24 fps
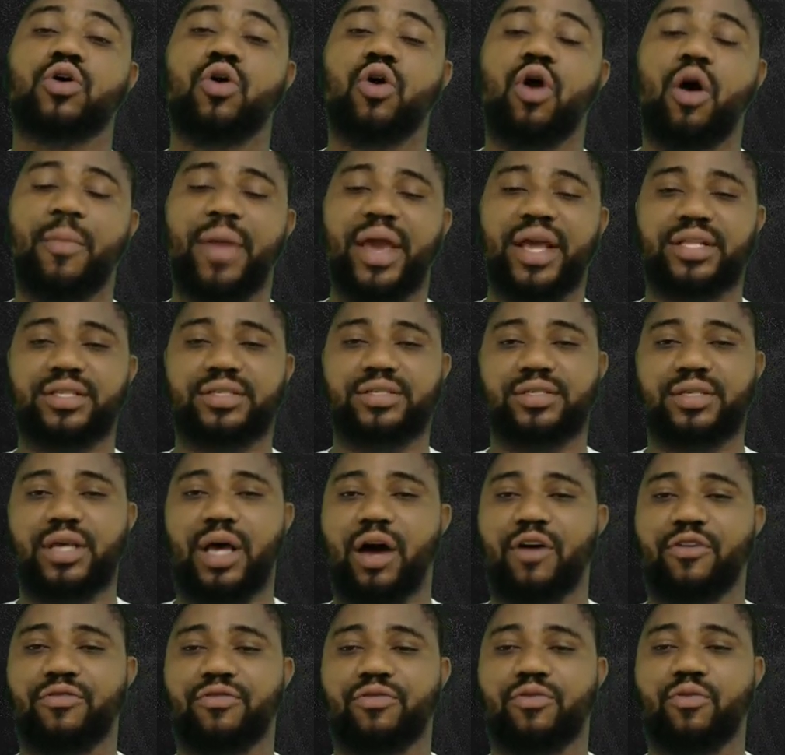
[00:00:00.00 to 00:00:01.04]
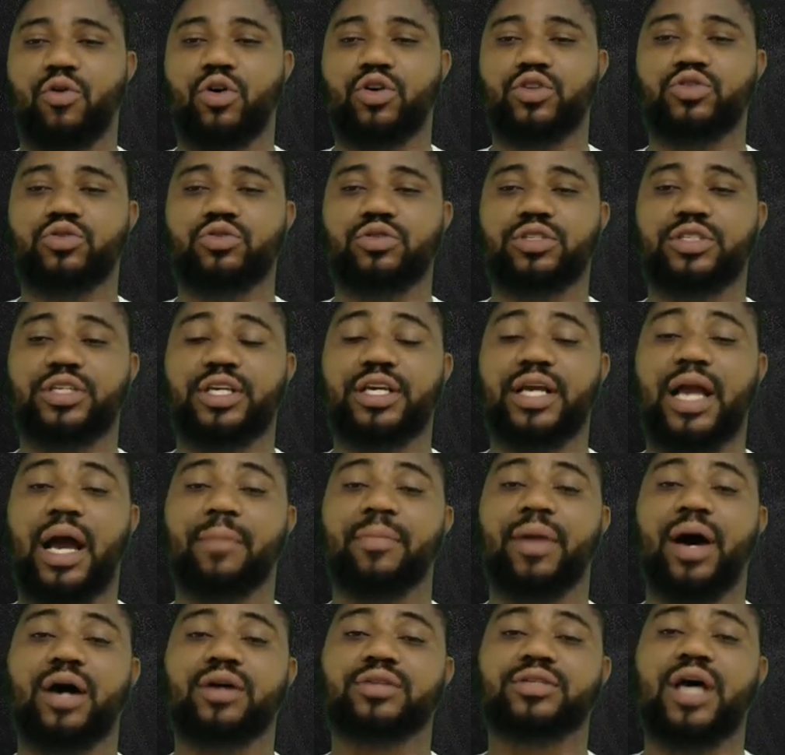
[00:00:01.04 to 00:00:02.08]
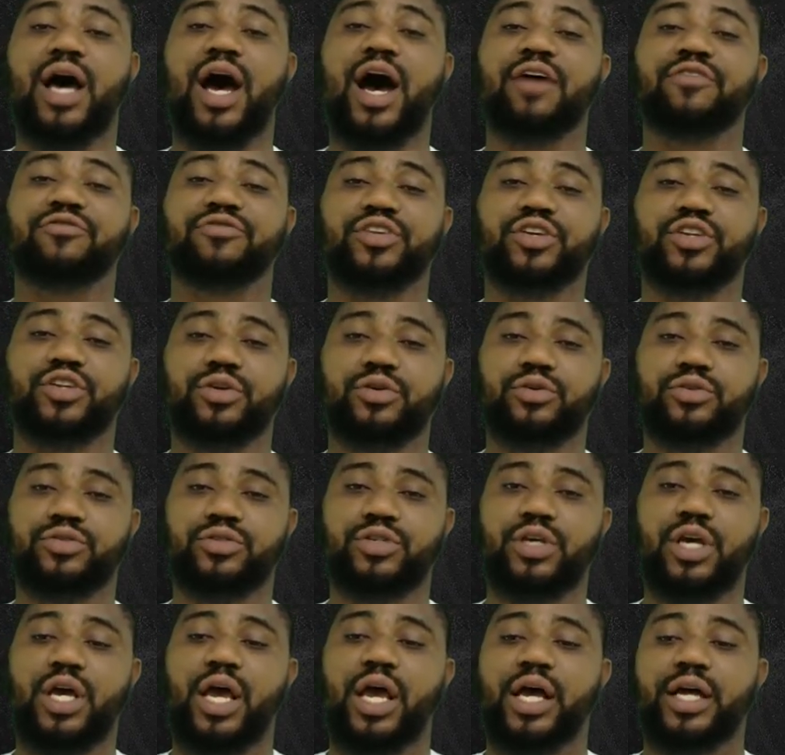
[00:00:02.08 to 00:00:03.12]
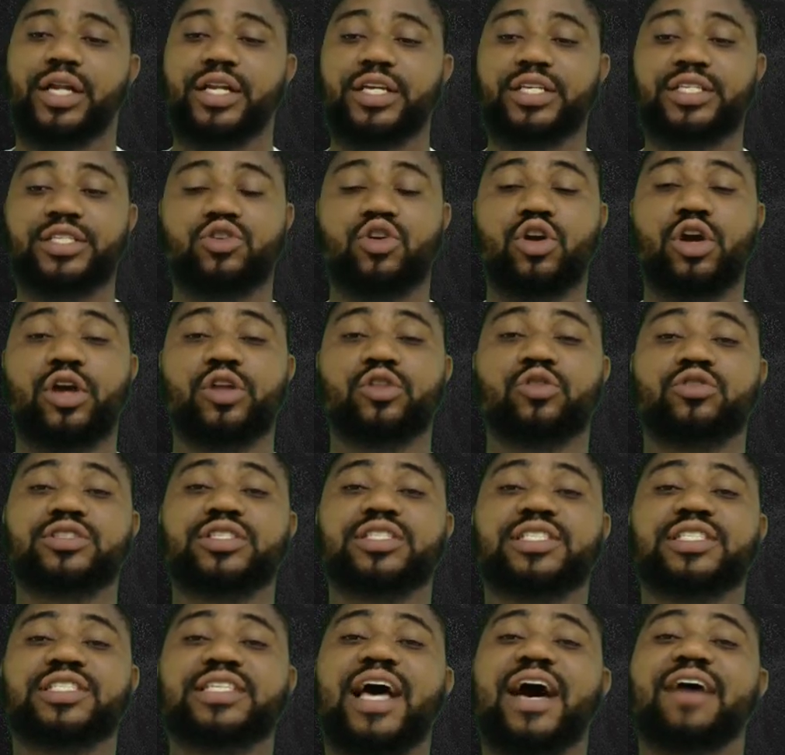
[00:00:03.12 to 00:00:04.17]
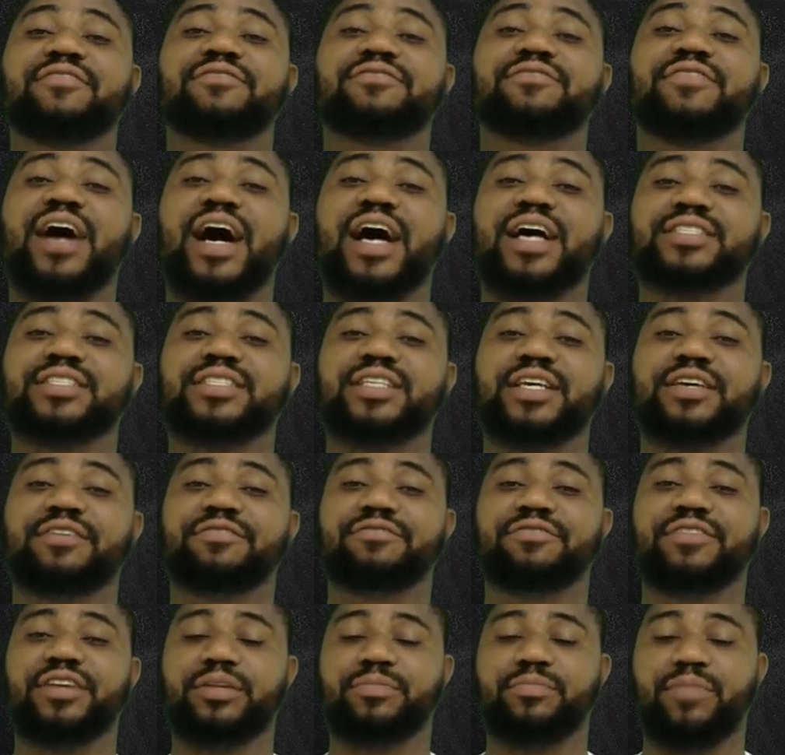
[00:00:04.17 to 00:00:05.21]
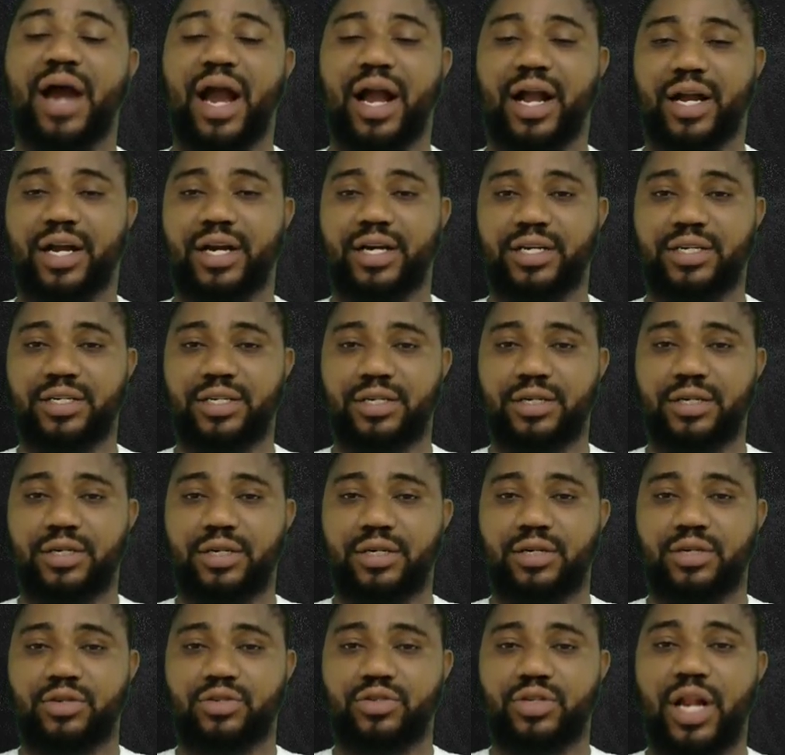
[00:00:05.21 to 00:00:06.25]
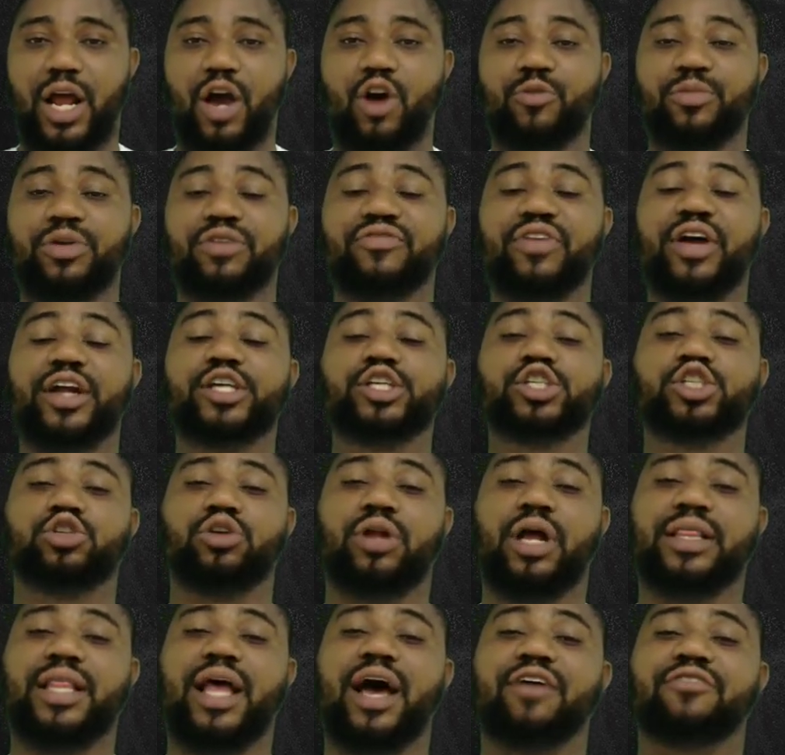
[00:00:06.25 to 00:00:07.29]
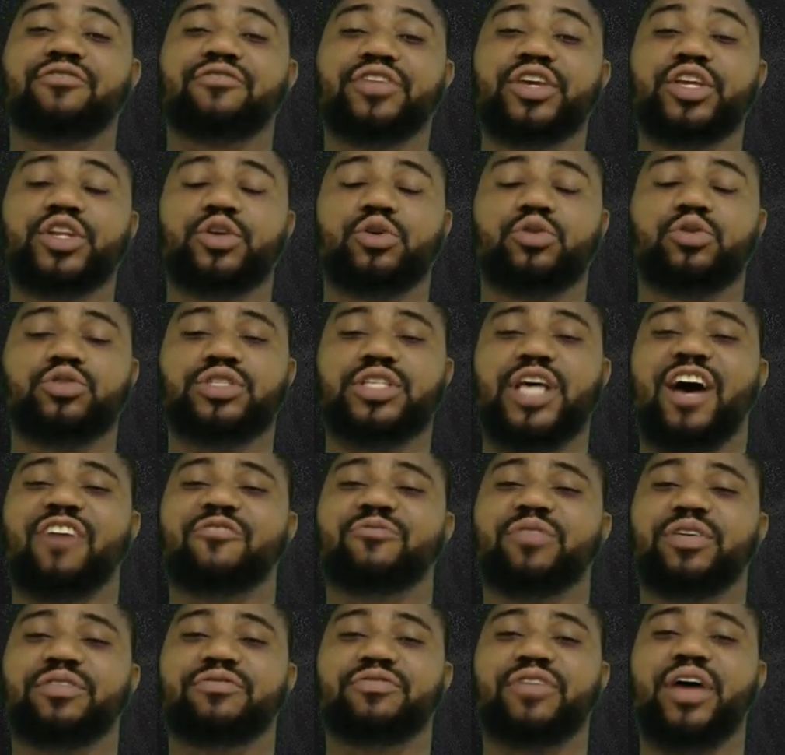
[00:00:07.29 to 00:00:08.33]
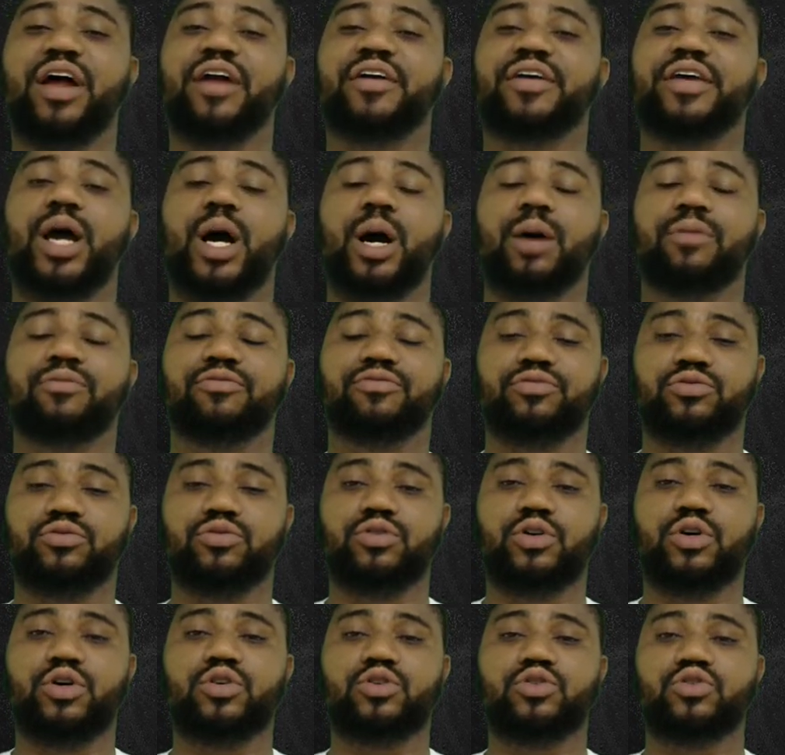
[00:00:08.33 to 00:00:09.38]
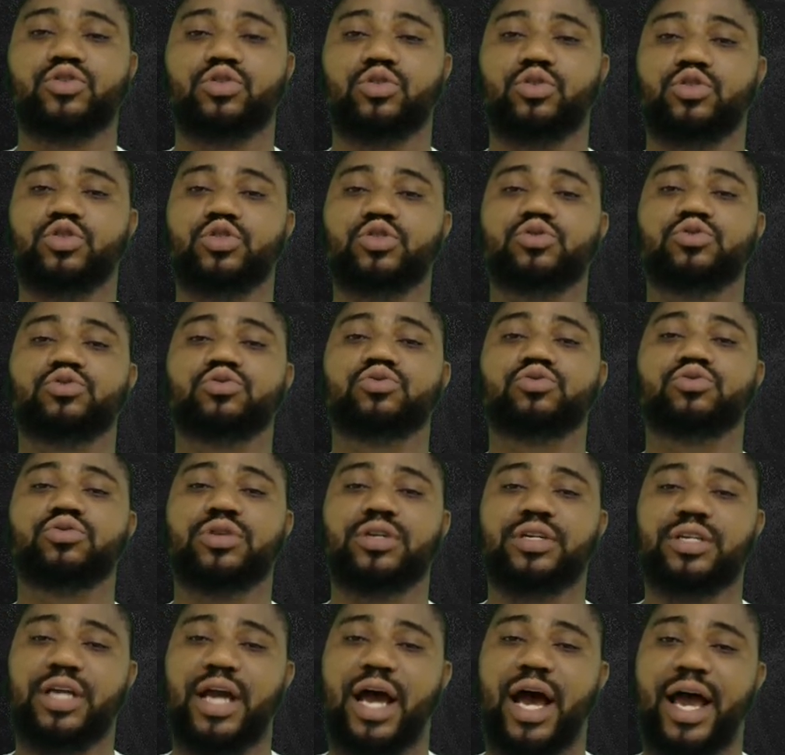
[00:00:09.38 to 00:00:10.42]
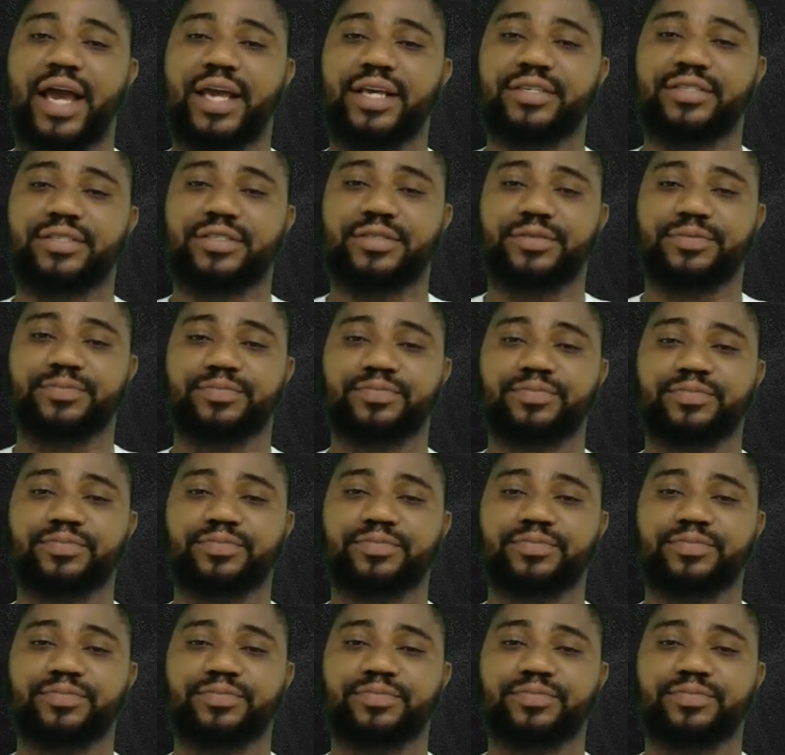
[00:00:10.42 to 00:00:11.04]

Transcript: comments of what you think about our videos. This is going to serve as a feedback so that we'll be very sure that our videos have been very helpful to you guys.